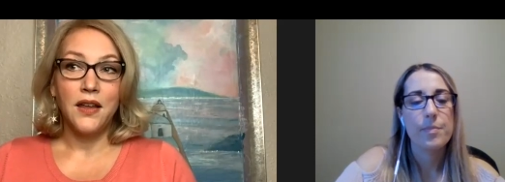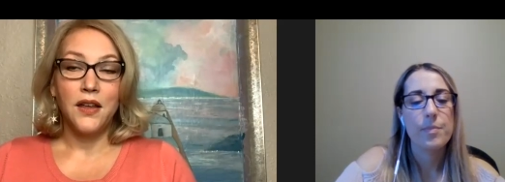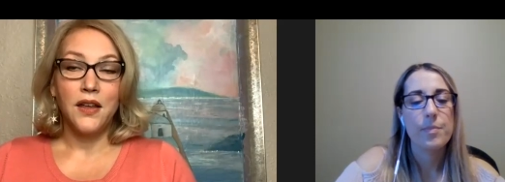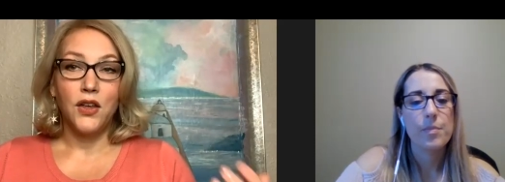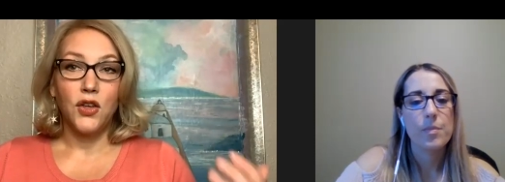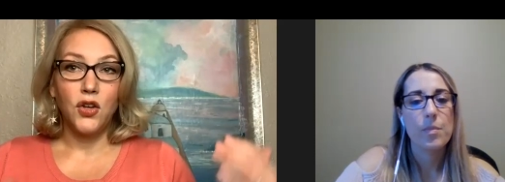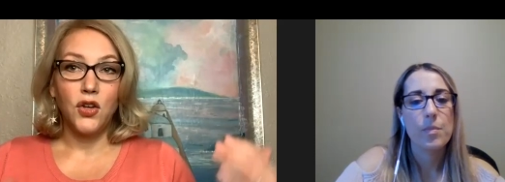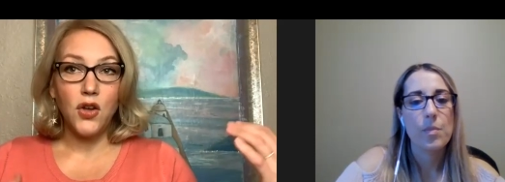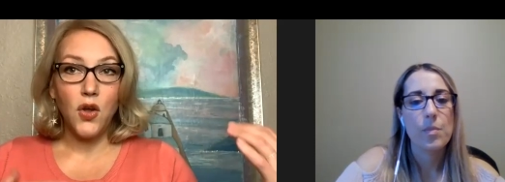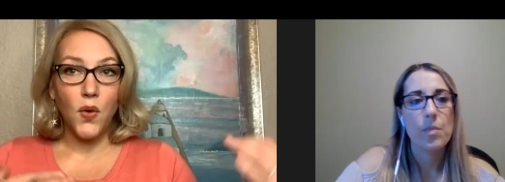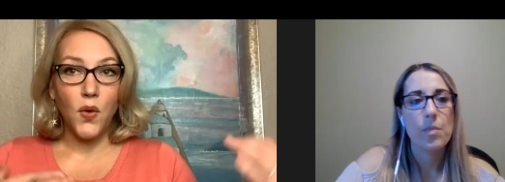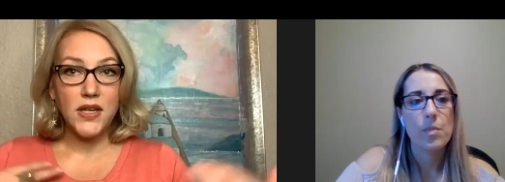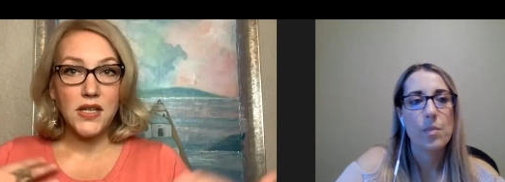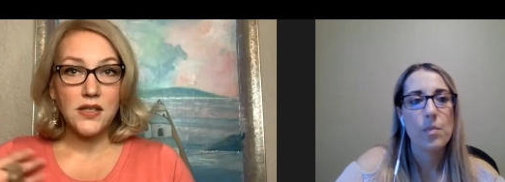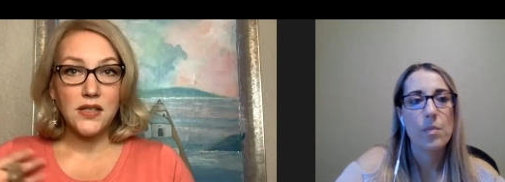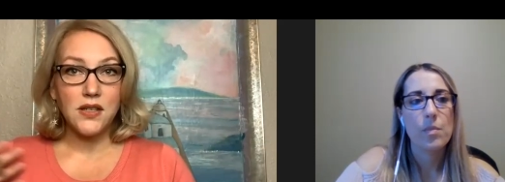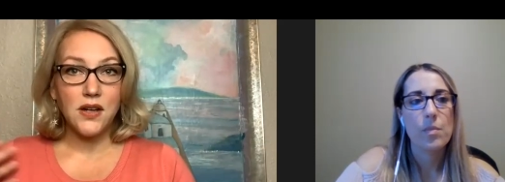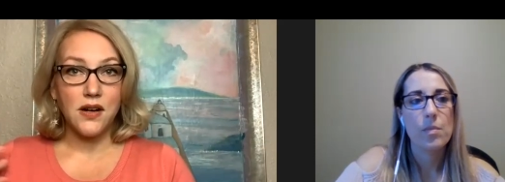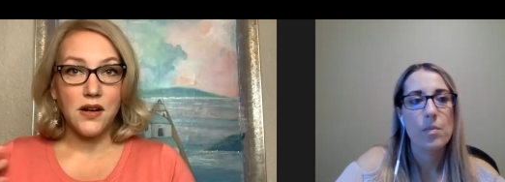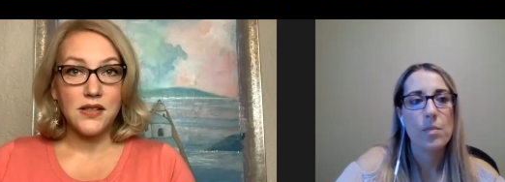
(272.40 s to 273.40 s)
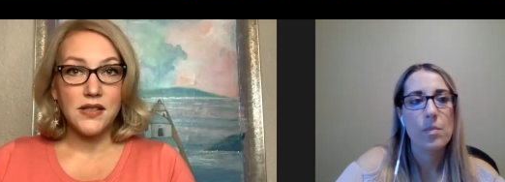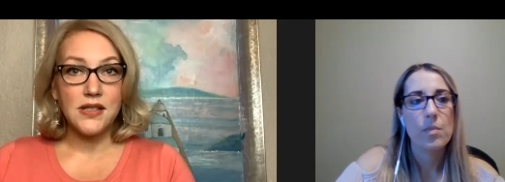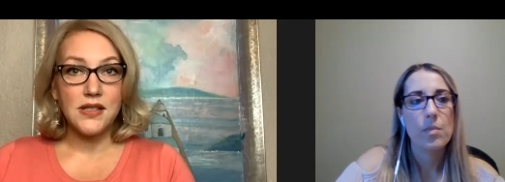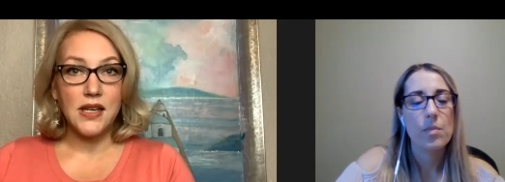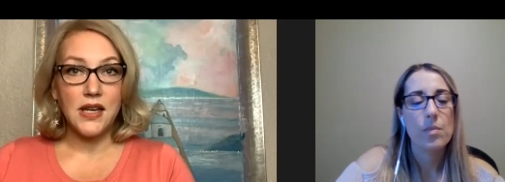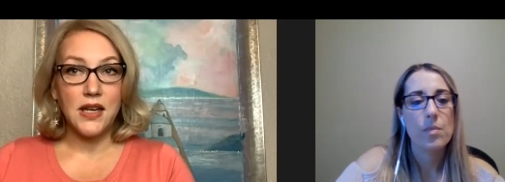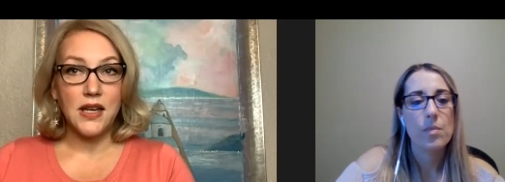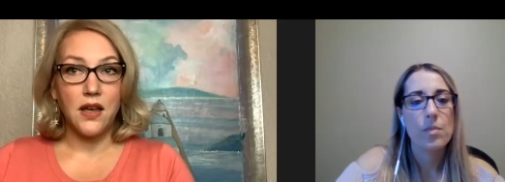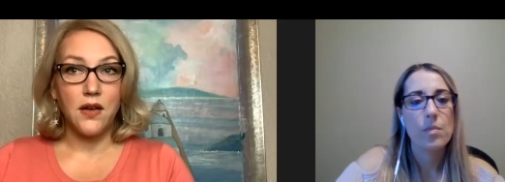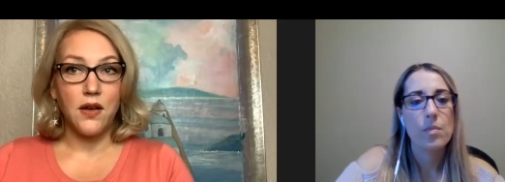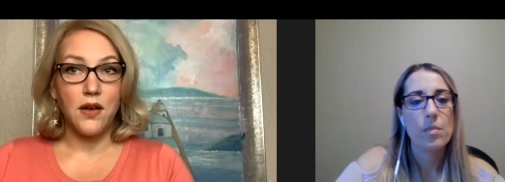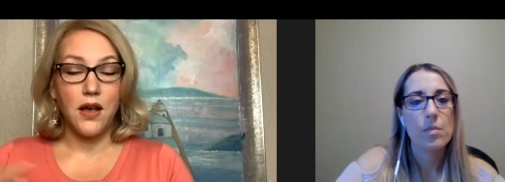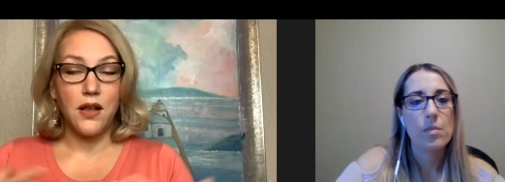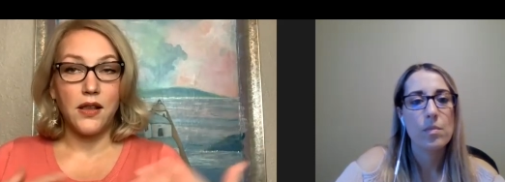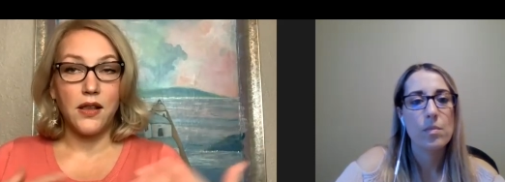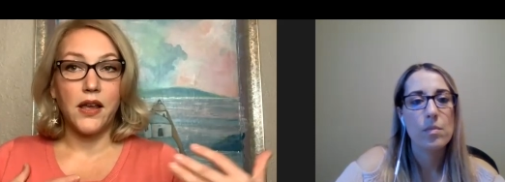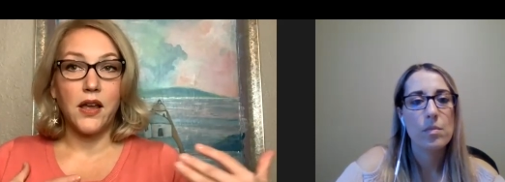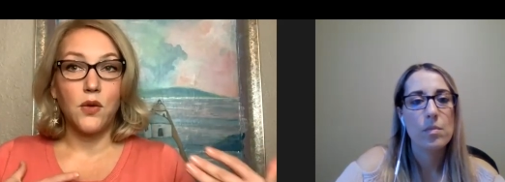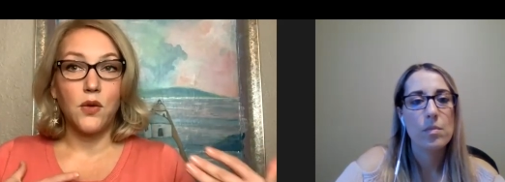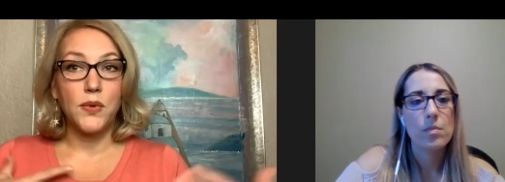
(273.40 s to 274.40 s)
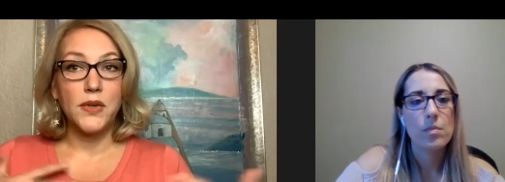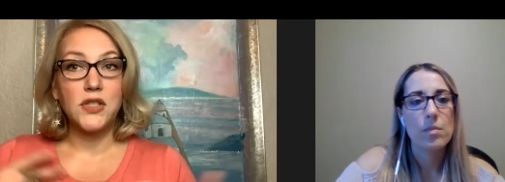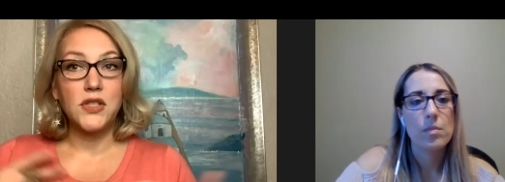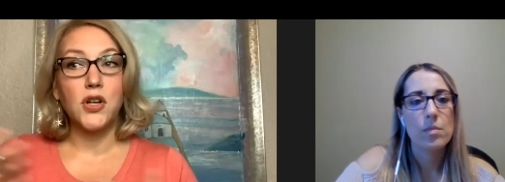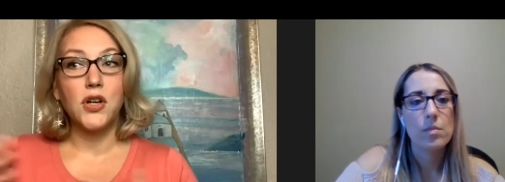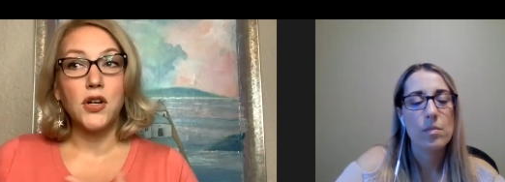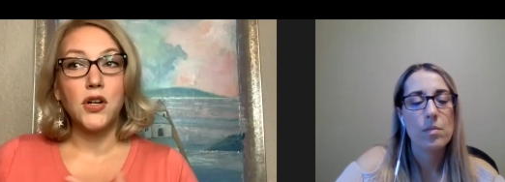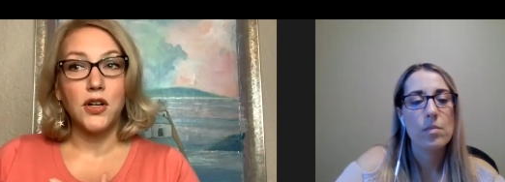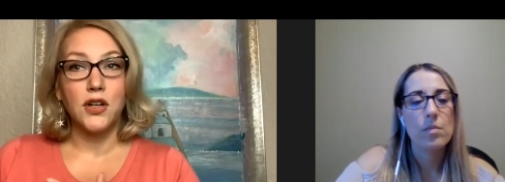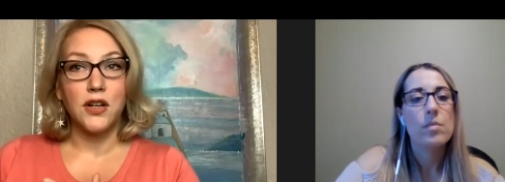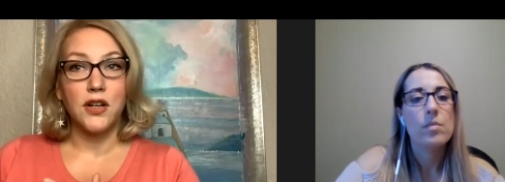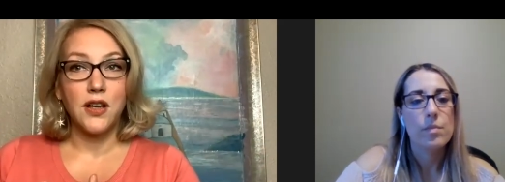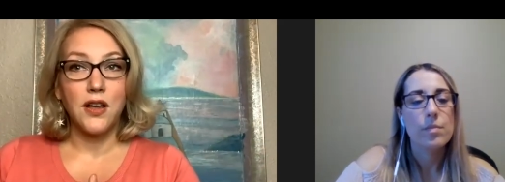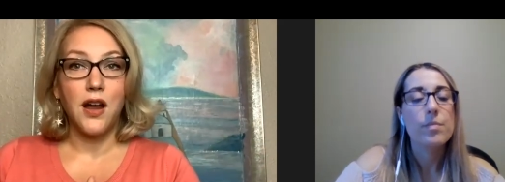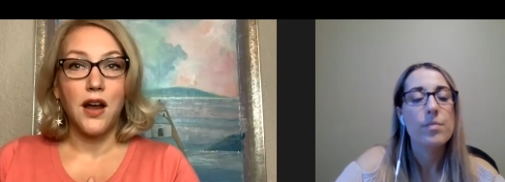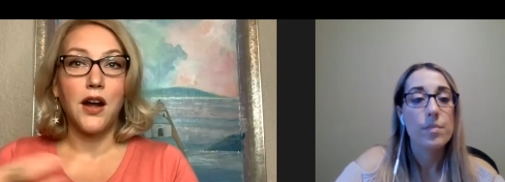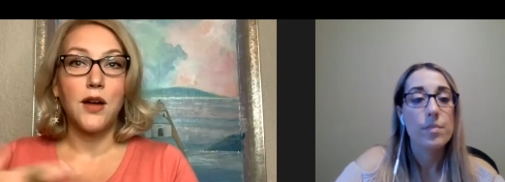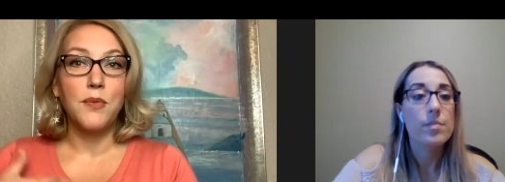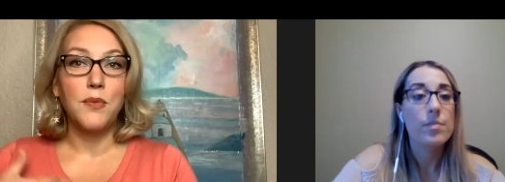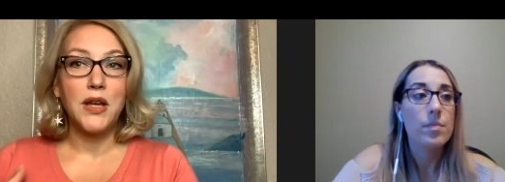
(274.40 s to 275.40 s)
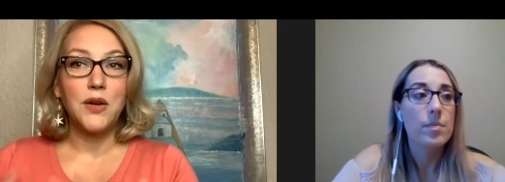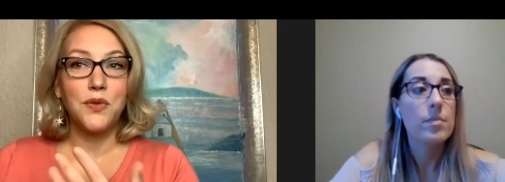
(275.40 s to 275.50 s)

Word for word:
Speaker 1: you're going to start seeing a, a, like a return a karmic mm-hmm.